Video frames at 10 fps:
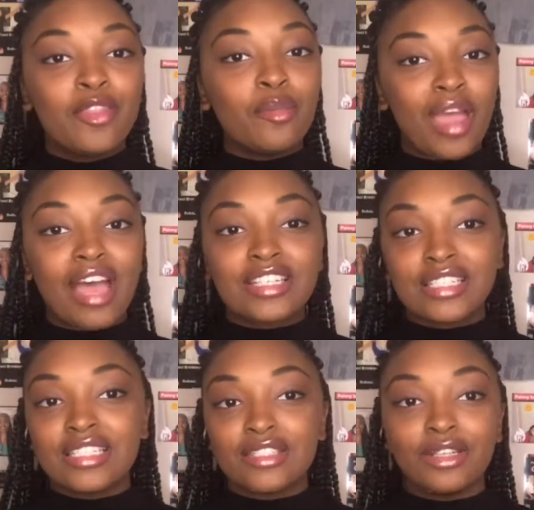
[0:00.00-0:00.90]
the
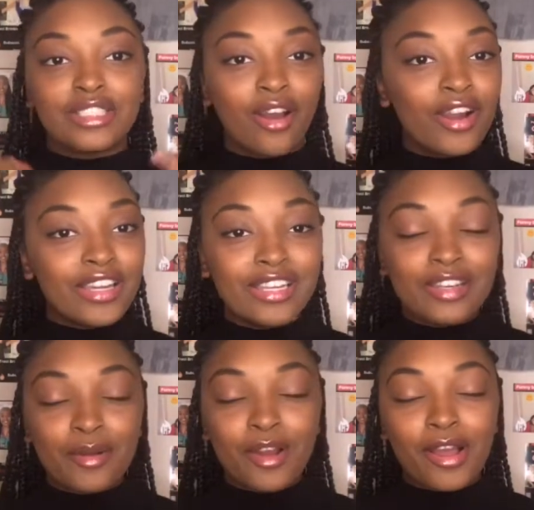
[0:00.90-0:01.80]
pageant, so it's already in
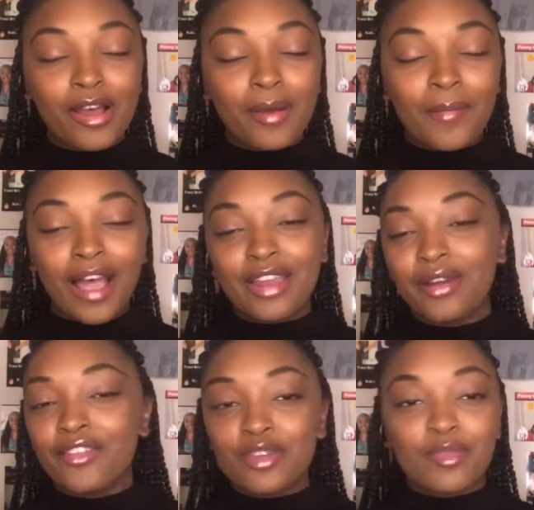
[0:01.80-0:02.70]
your mind. You
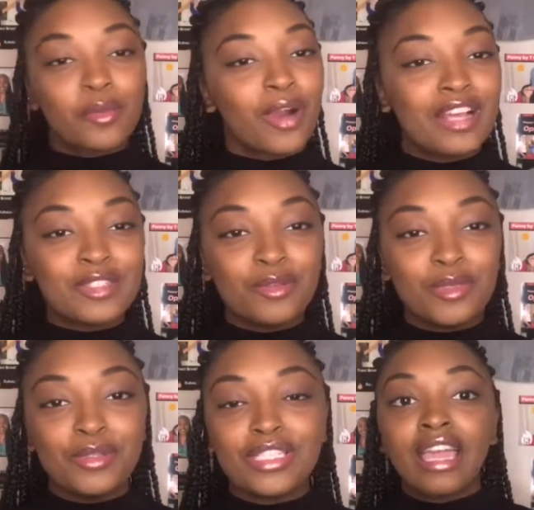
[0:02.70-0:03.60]
don't have to memorize the
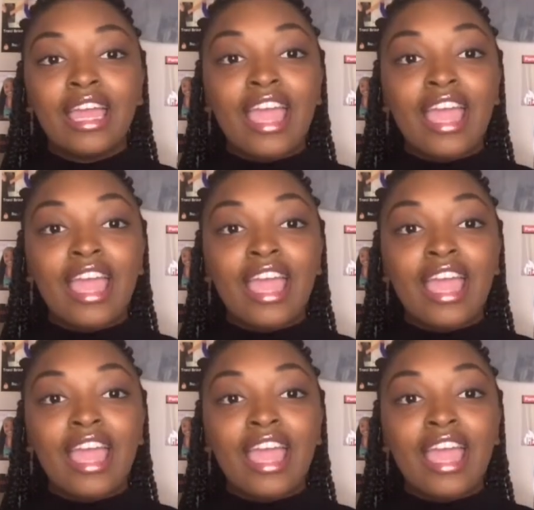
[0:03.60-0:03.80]
music.